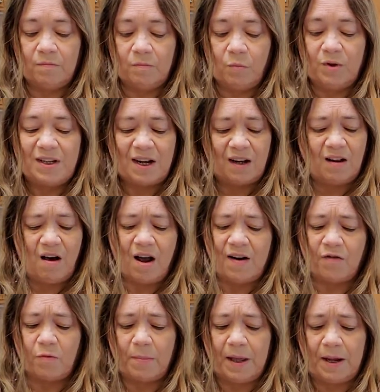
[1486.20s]
We did a lot of
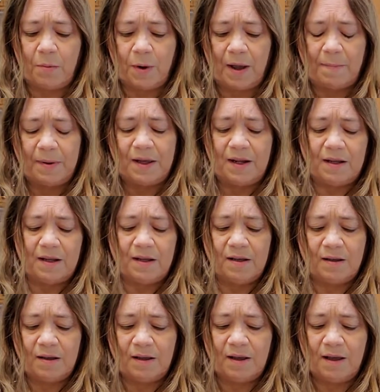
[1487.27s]
them anyway, but
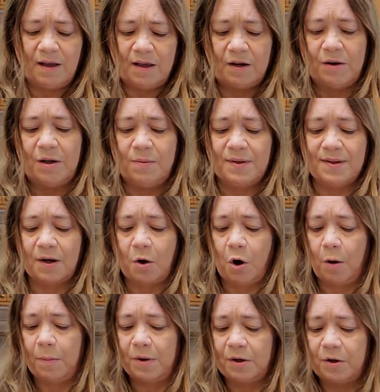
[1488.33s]
you know, he was a
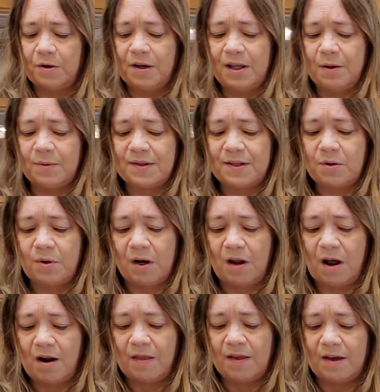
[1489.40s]
carpenter and he was doing a
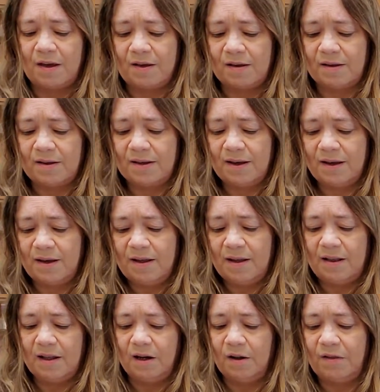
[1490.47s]
lot of the
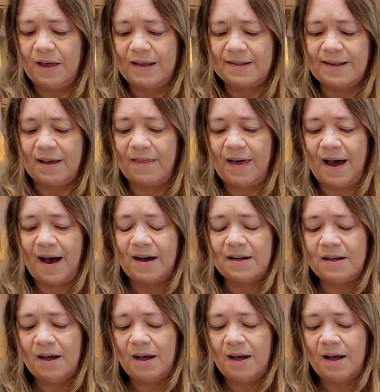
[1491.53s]
little things like that.